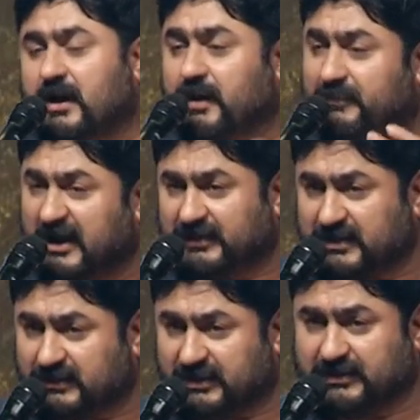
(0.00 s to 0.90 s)
uh,
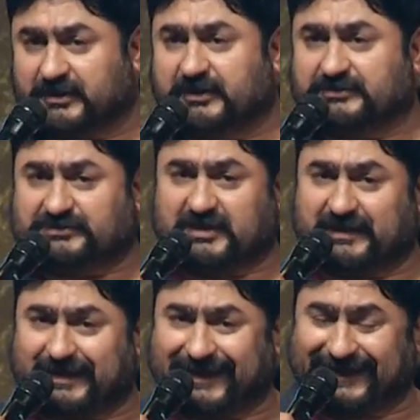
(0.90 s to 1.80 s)
building leaders.
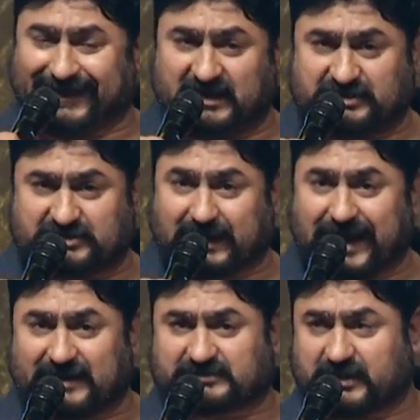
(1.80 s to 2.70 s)
Then in each
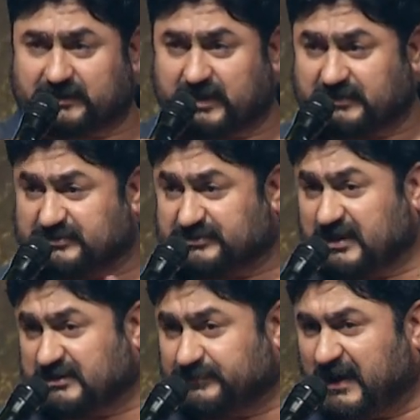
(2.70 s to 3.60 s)
cluster, there are
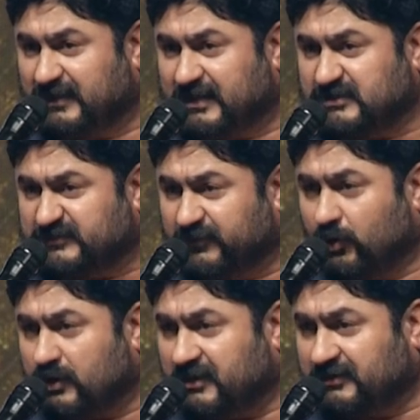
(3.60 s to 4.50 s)
six buildings.
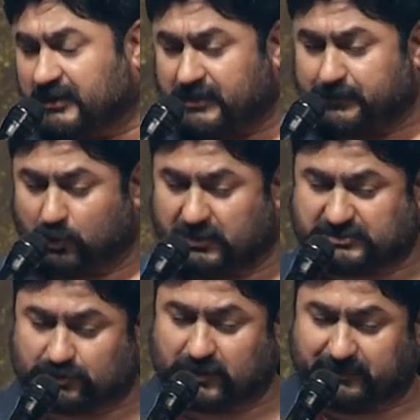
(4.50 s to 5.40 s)
Floor leader
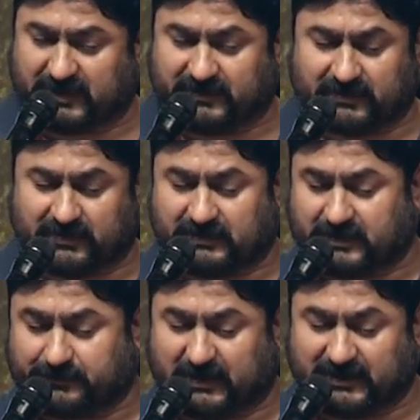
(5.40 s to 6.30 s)
reports to the building
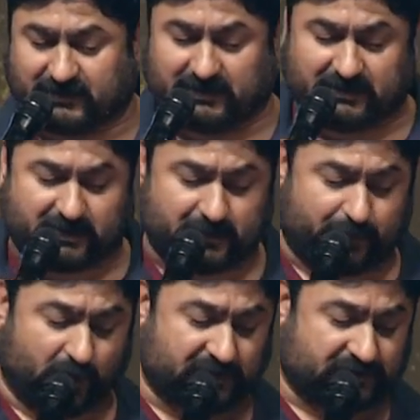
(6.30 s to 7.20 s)
leader, building leader
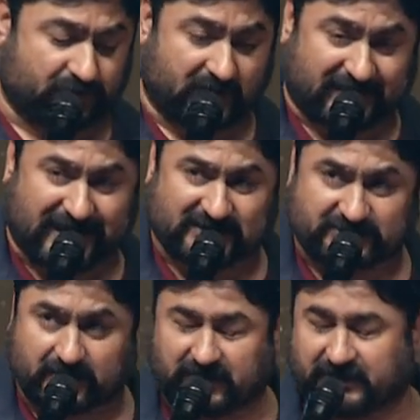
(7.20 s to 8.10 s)
reports to the
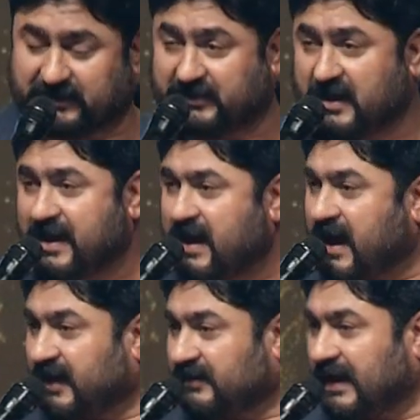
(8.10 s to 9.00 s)
cluster leader,
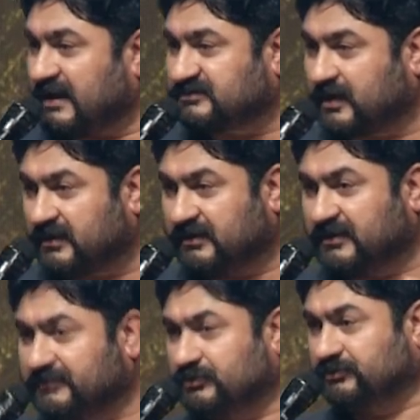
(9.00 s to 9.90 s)
and cluster leader